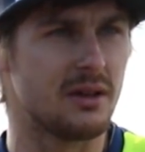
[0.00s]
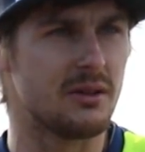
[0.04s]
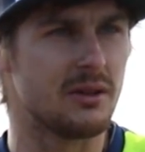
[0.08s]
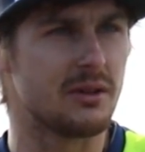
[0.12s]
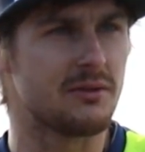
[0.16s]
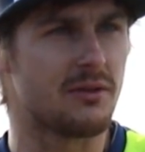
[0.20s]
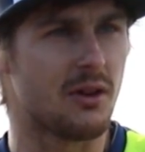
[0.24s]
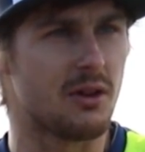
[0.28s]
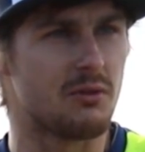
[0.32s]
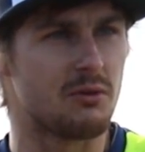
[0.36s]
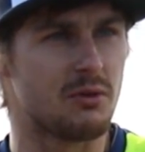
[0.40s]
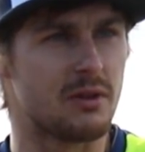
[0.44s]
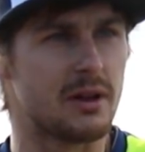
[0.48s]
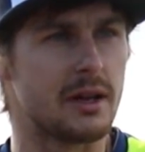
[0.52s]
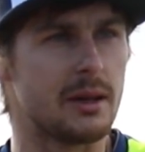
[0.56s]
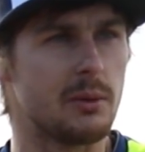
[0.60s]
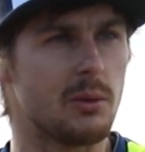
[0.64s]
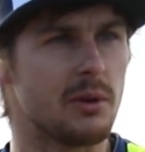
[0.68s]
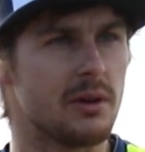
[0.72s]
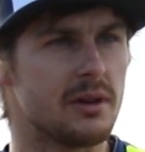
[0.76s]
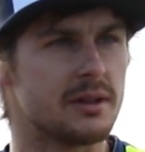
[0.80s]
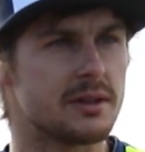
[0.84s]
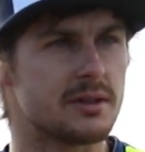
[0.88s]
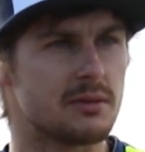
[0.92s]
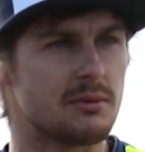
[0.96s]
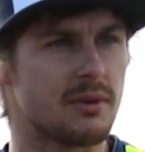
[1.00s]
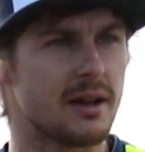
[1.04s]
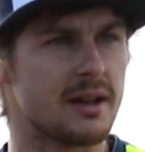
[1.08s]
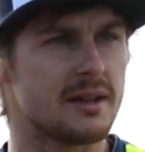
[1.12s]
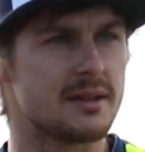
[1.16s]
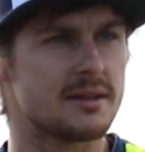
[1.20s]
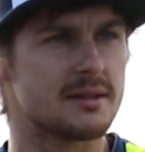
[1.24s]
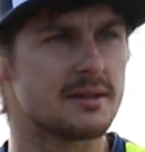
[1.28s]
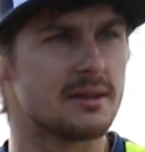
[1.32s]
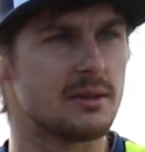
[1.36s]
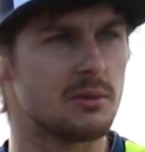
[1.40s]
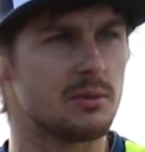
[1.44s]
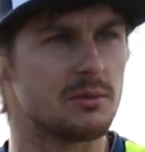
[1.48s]
if I really wanted to
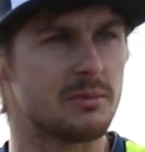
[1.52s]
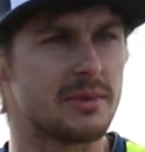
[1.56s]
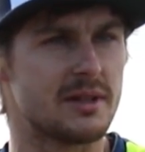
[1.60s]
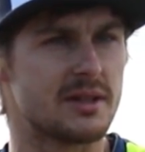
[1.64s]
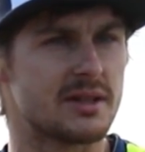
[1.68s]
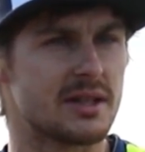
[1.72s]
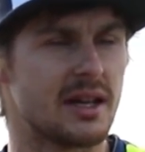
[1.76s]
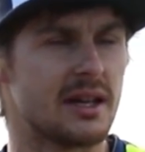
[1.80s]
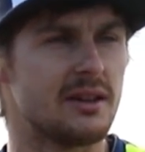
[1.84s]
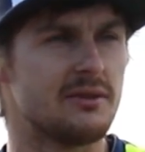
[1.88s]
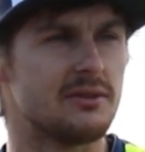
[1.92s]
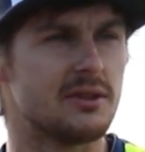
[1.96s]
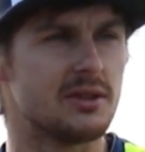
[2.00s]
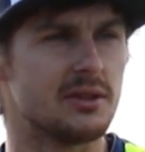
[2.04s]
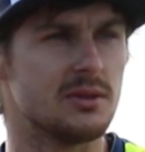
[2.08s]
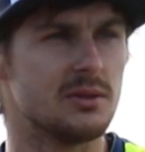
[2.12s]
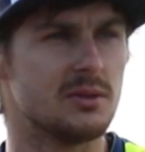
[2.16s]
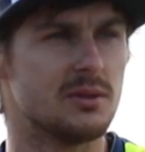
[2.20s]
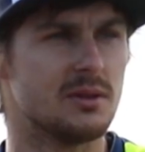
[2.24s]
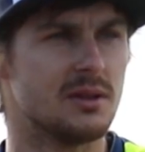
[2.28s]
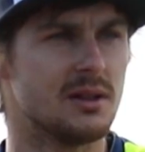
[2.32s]
race, it would be safe to.